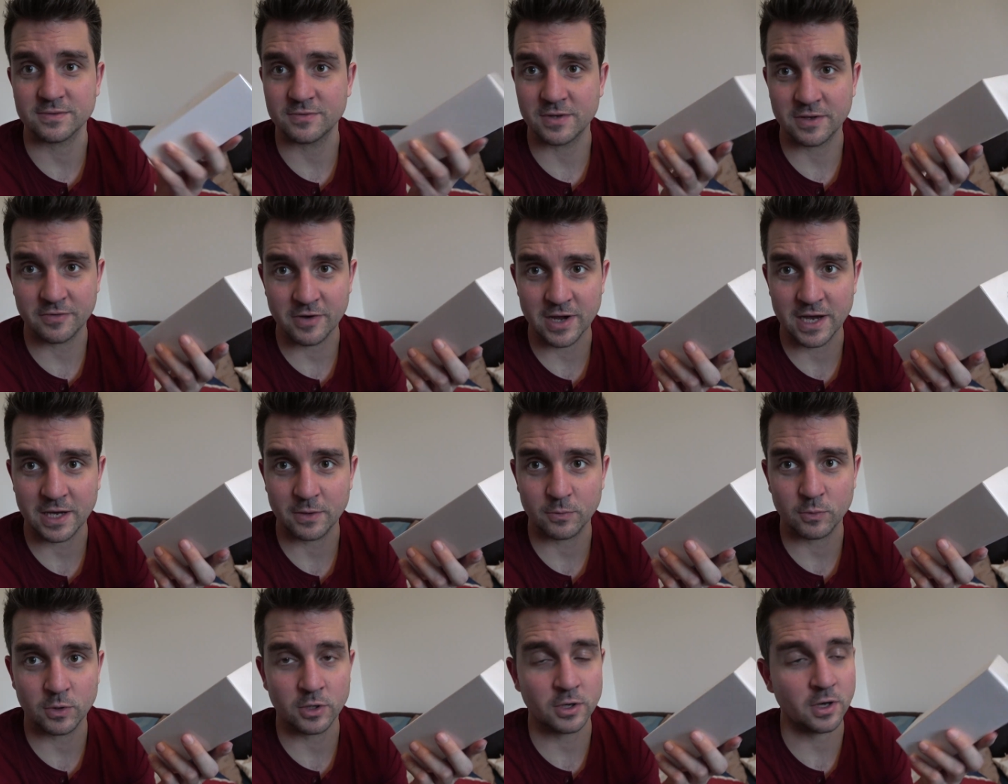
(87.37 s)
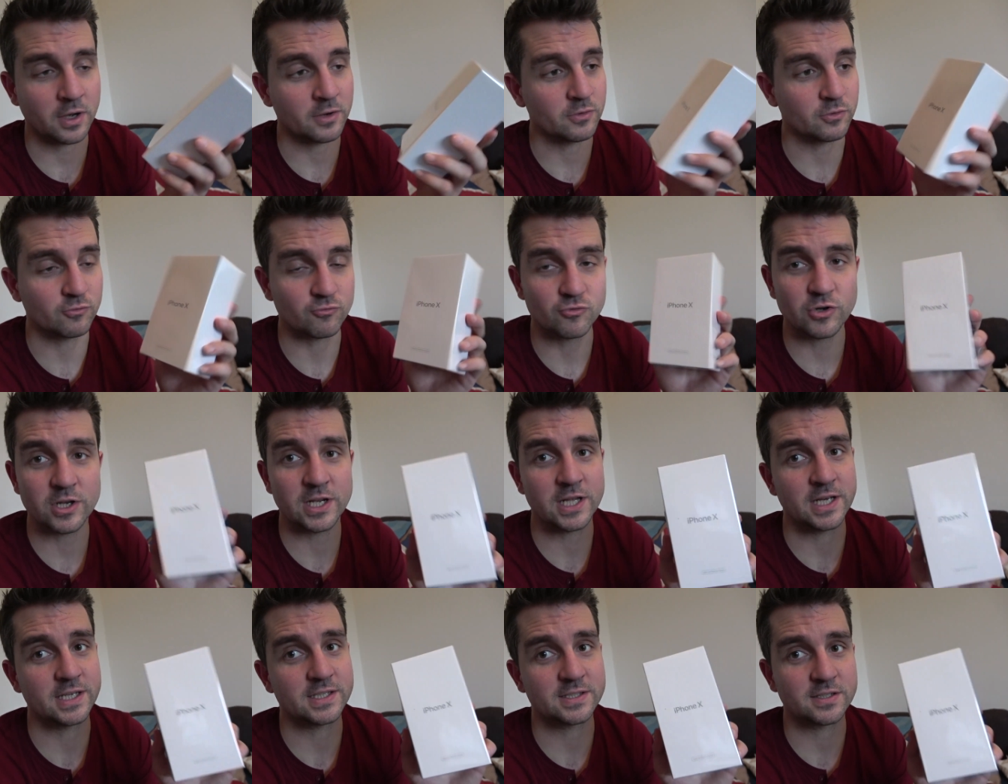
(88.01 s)
I've never had one. I was
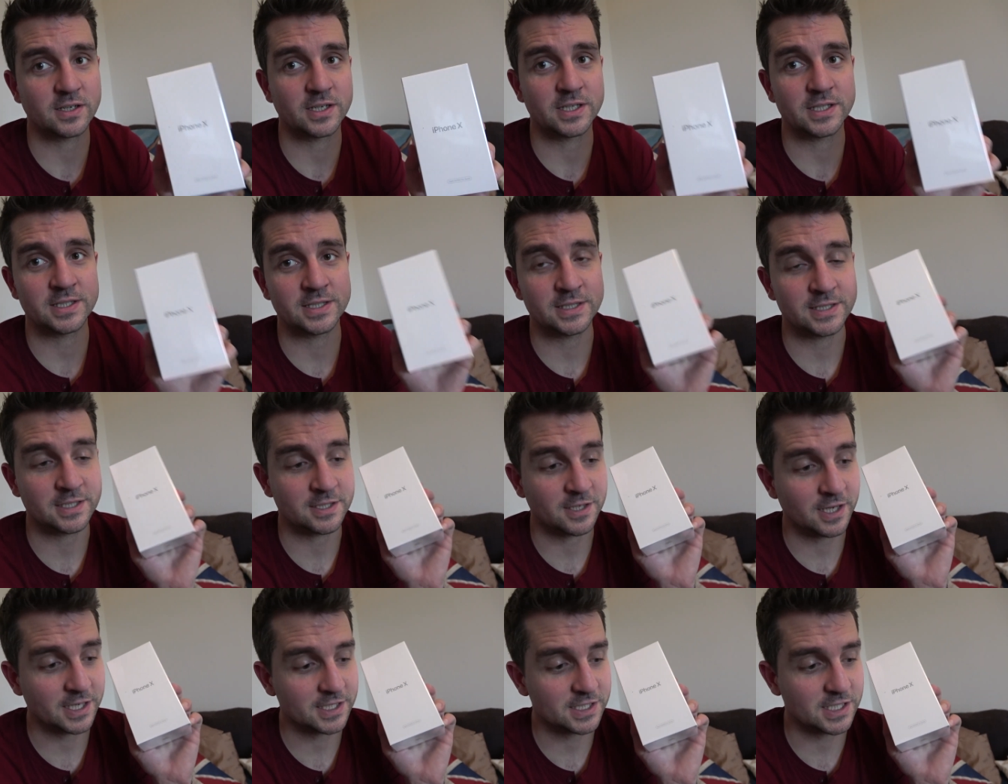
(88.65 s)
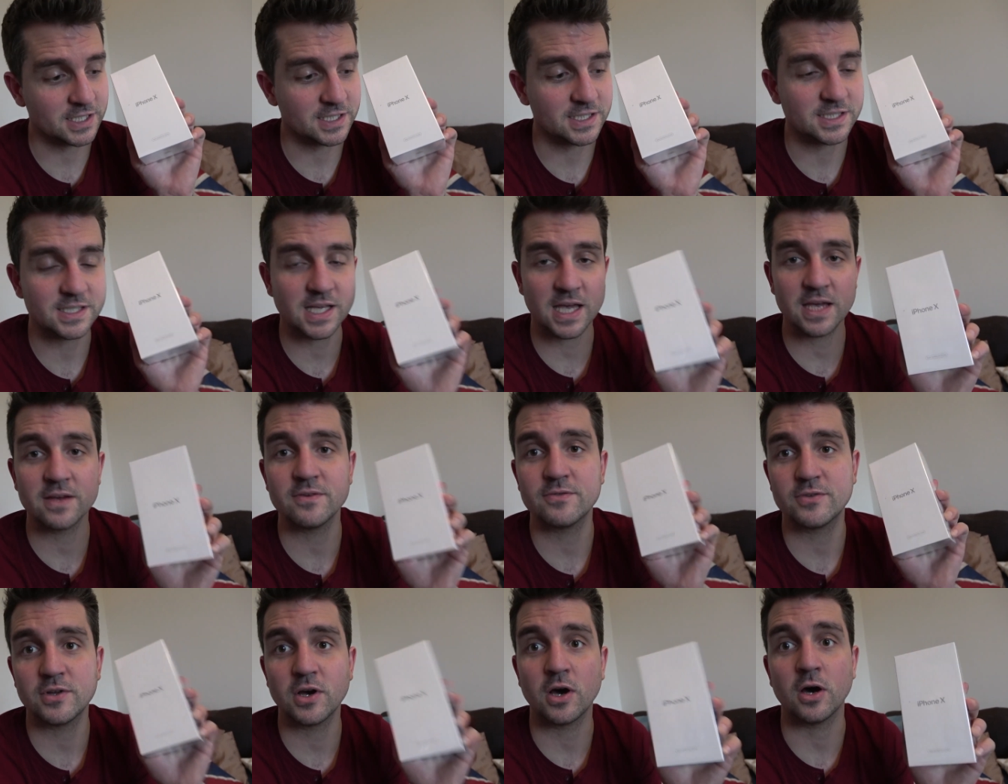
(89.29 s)
really excited and I actually
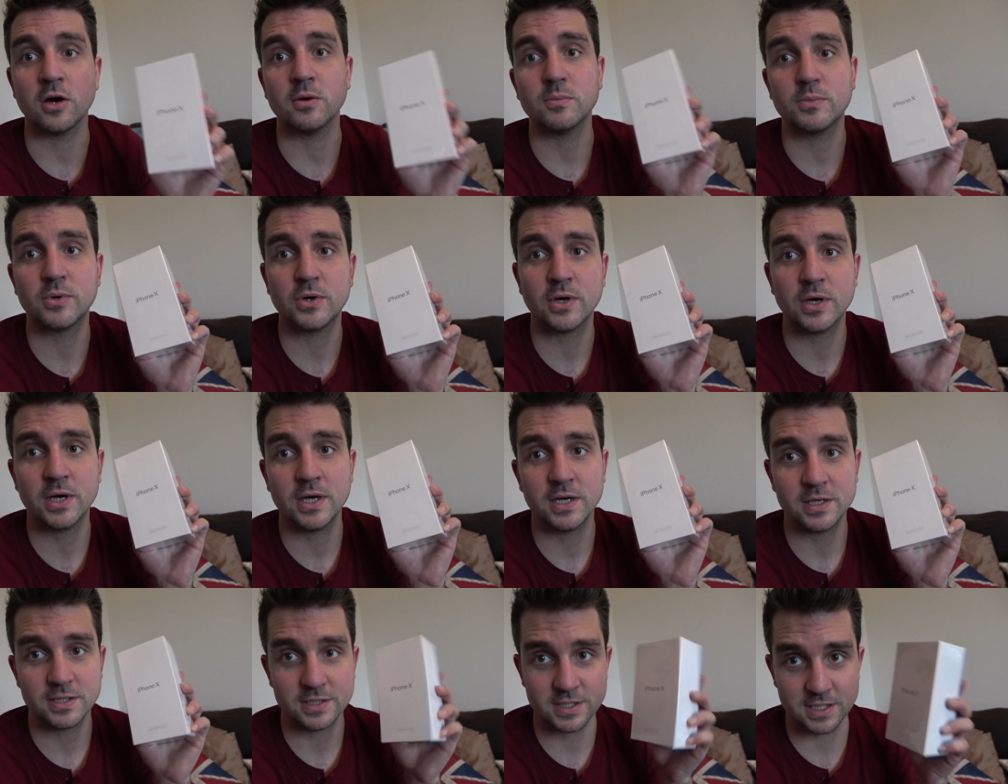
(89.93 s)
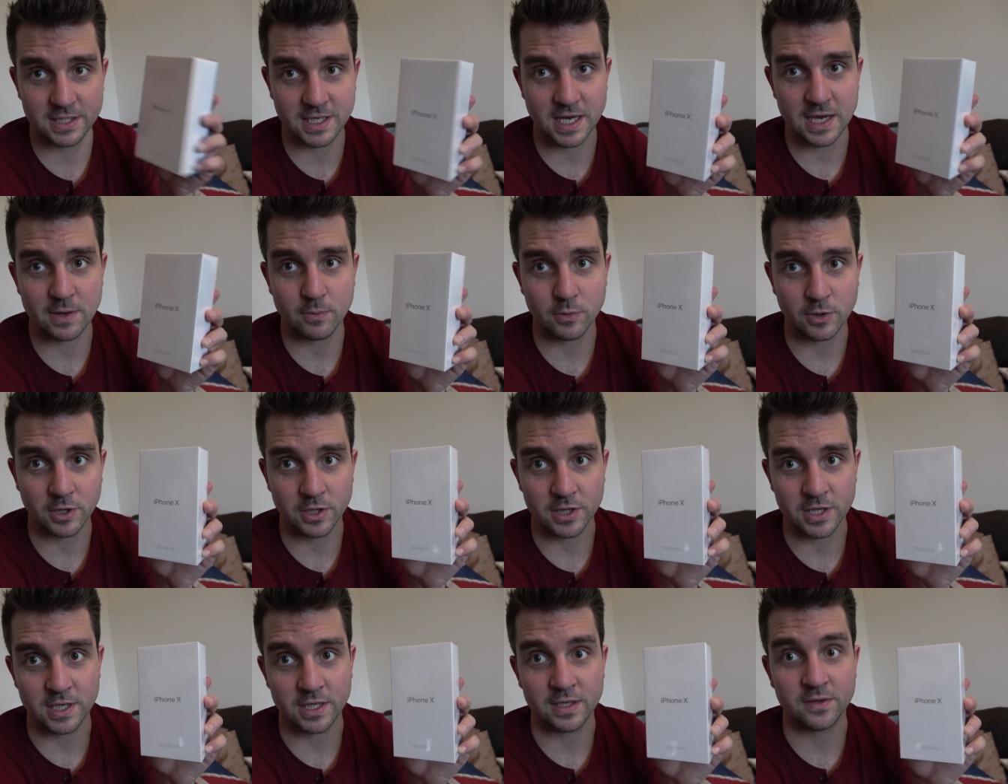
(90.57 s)
saved up to get one
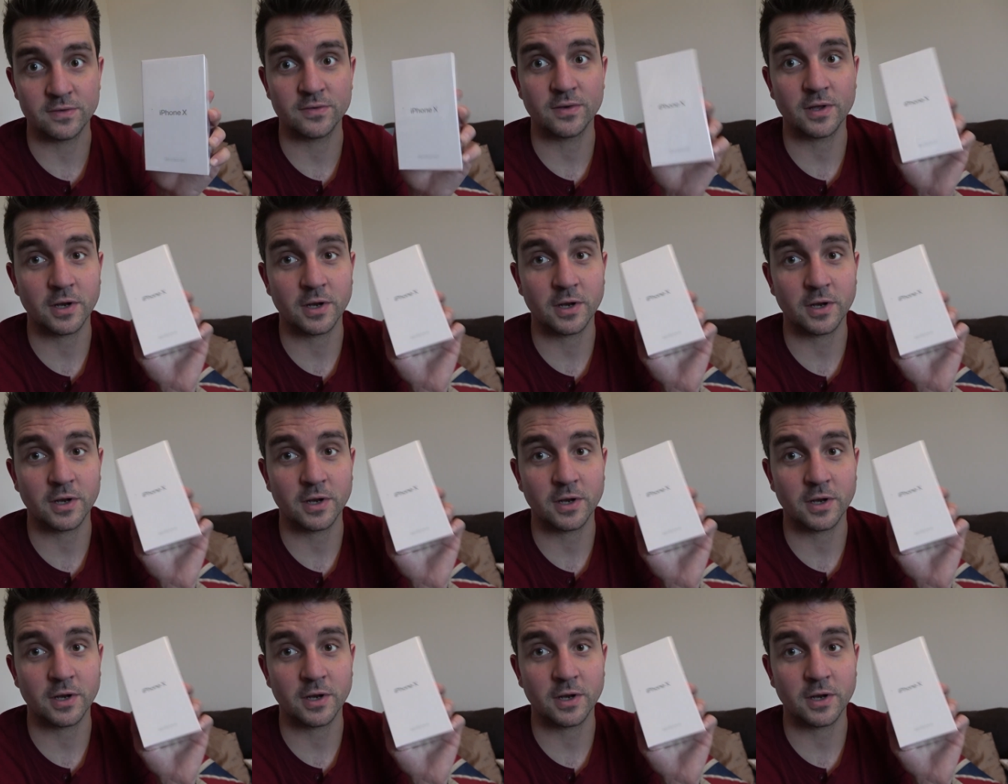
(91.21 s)
of these.